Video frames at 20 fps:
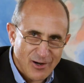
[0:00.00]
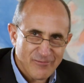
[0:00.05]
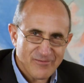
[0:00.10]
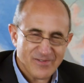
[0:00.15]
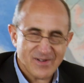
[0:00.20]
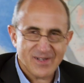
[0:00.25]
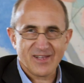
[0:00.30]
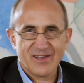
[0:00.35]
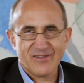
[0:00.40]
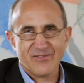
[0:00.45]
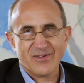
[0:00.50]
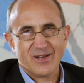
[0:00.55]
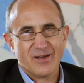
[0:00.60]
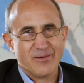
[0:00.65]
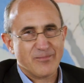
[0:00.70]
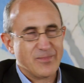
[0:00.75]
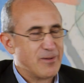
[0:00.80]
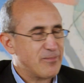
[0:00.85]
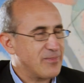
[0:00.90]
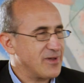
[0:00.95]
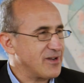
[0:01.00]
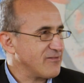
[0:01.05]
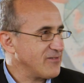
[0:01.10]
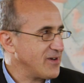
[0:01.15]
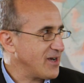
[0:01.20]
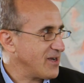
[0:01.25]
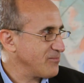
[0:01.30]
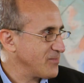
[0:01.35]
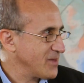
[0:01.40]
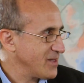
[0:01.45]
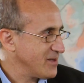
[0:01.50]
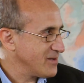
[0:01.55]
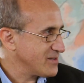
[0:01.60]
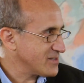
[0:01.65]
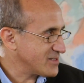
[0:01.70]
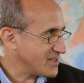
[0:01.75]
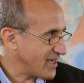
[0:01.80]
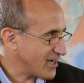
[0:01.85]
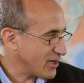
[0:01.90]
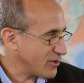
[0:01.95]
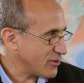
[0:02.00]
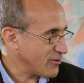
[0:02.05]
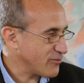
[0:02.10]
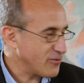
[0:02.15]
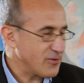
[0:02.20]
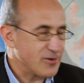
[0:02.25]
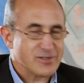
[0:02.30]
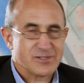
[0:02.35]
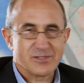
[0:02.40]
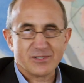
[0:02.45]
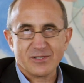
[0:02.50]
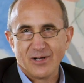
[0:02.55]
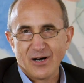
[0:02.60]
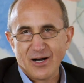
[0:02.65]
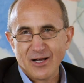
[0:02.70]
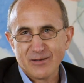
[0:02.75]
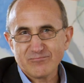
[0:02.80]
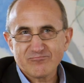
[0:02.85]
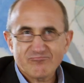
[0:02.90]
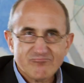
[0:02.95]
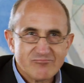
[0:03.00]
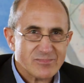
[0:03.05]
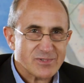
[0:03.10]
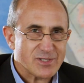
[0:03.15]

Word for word: often given a, a bit of a second or third slot.